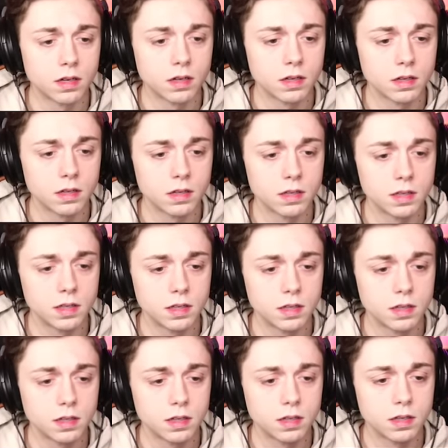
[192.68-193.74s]

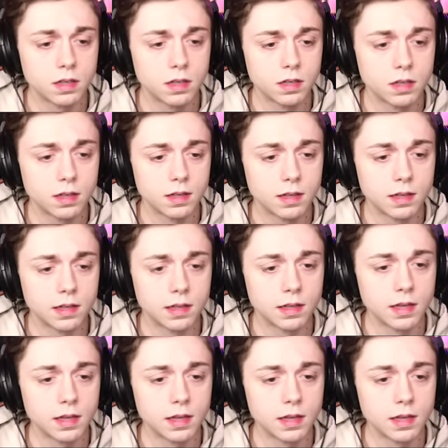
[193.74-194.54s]
(silence)